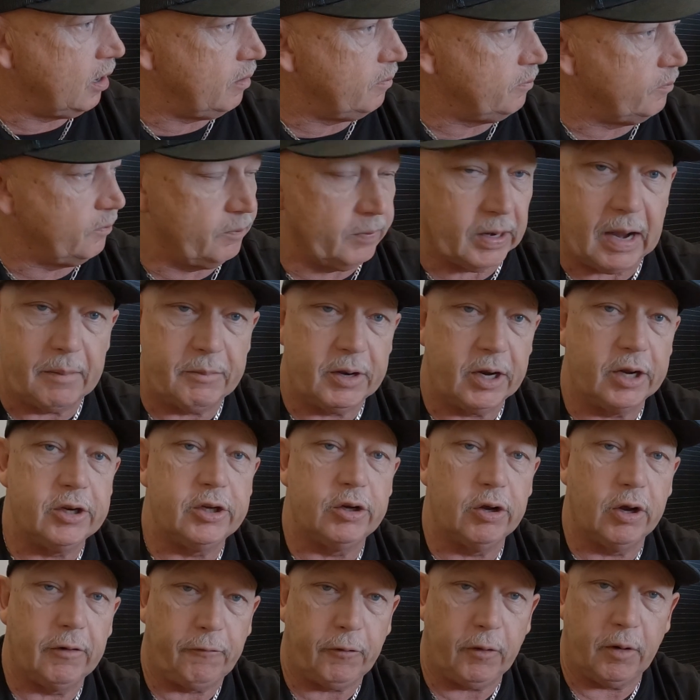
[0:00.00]
But I'm going
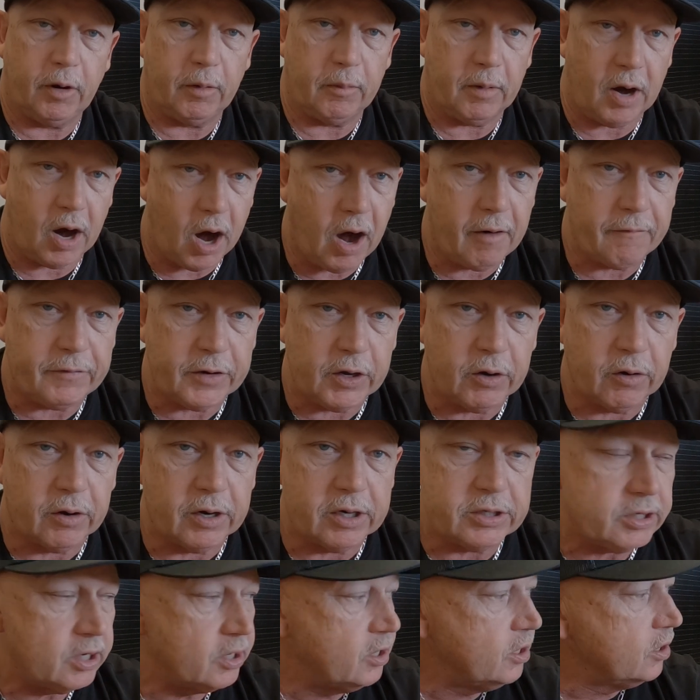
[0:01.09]
to do it for our
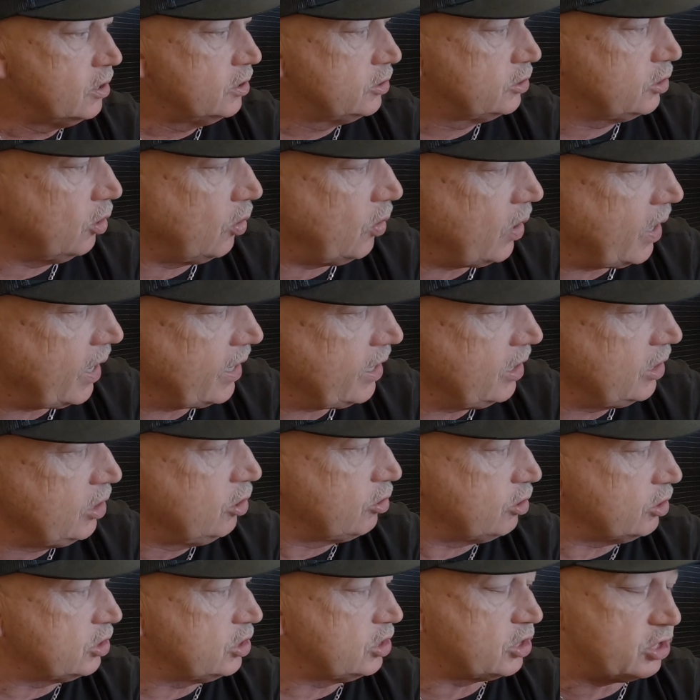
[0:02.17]
viewers so
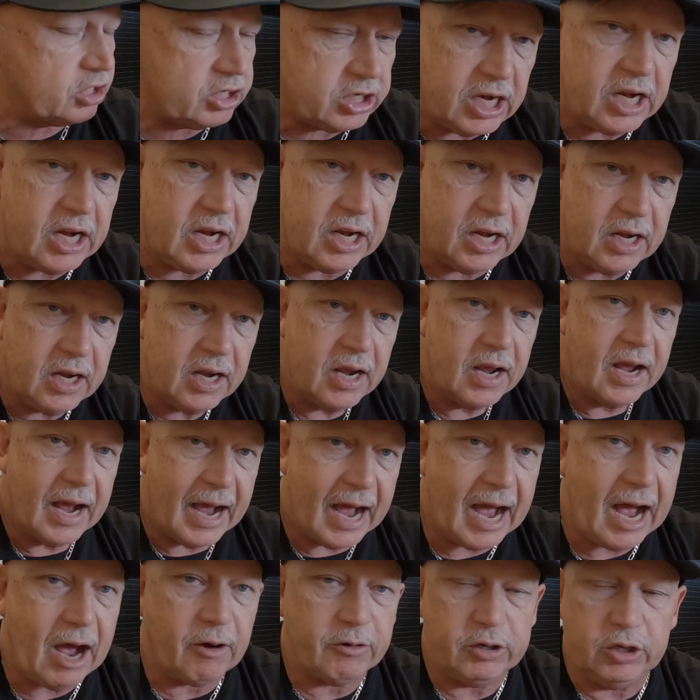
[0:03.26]
you could see
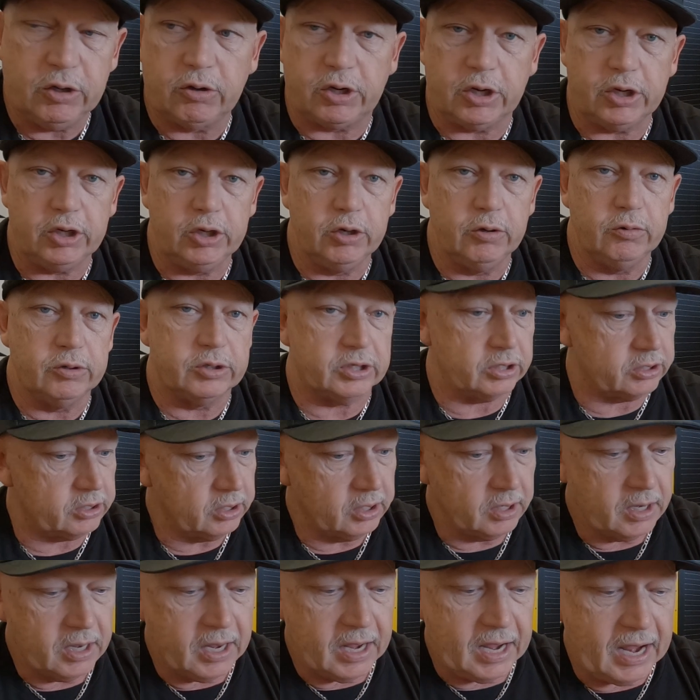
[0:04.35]
how you can use this.
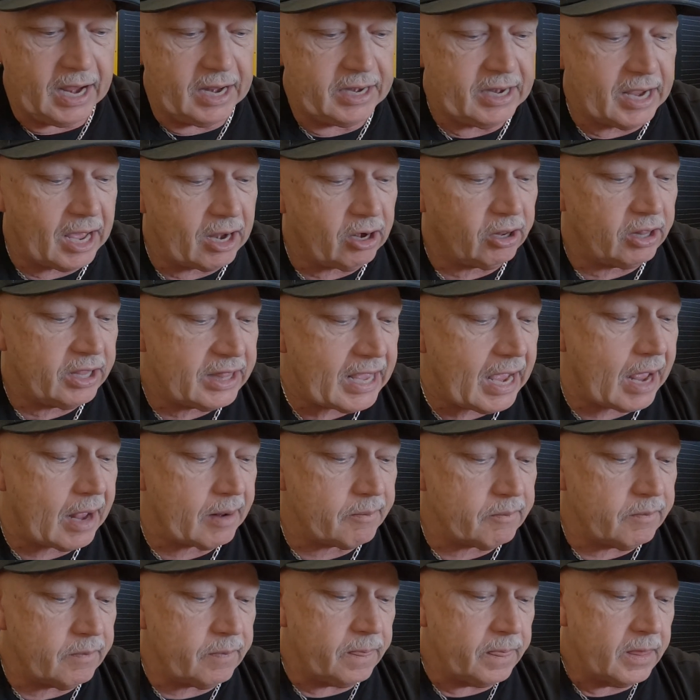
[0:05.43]
And not only
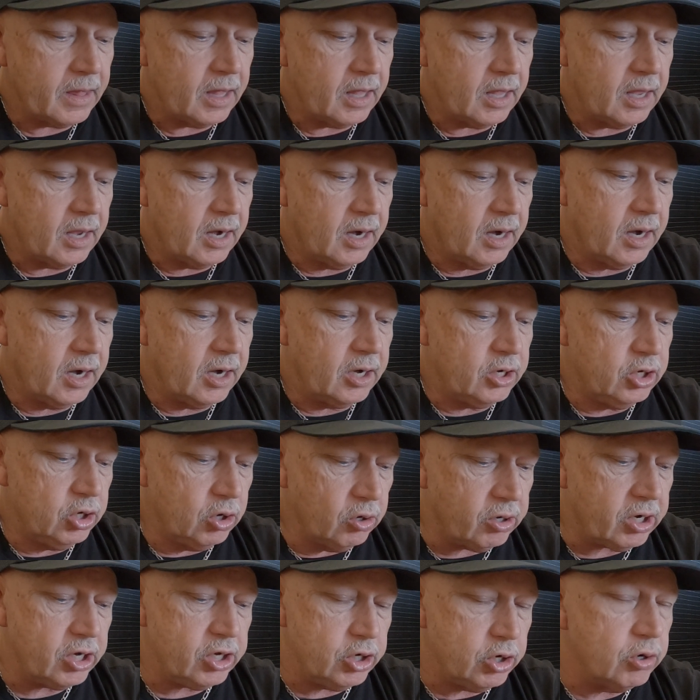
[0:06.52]
that,
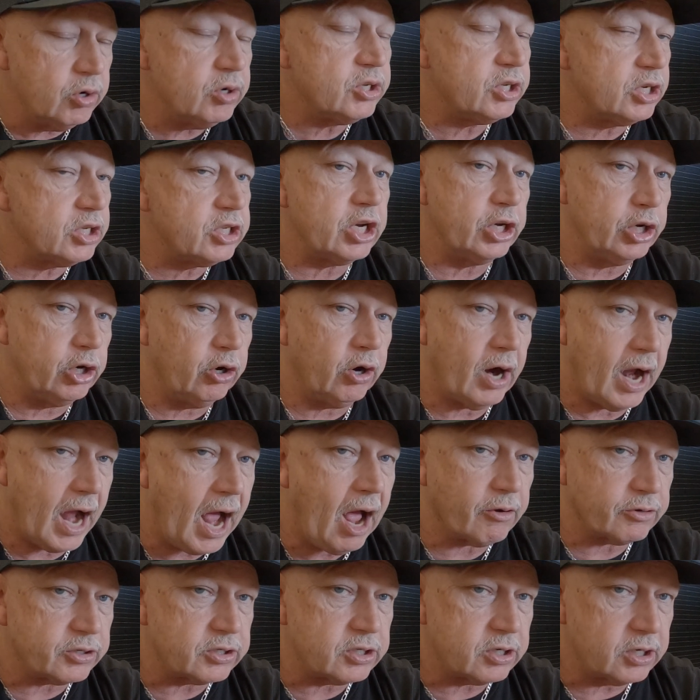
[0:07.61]
you can use this in your
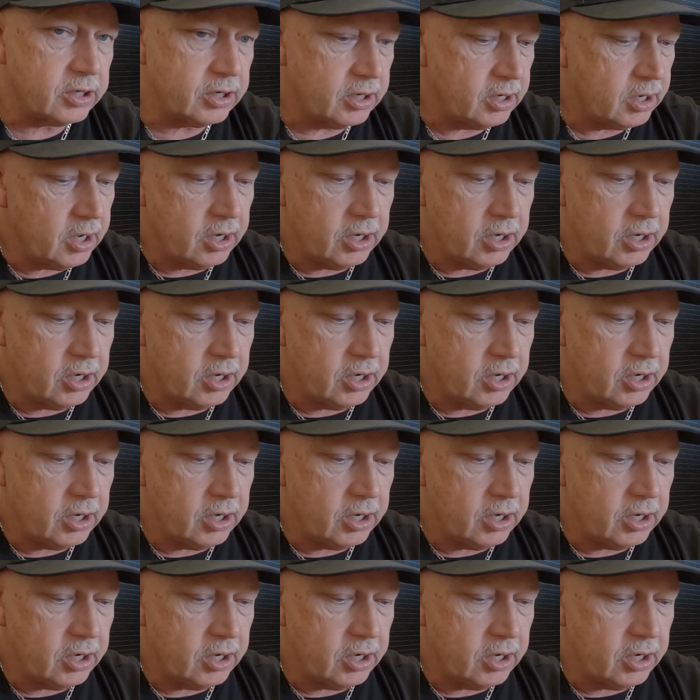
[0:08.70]
house.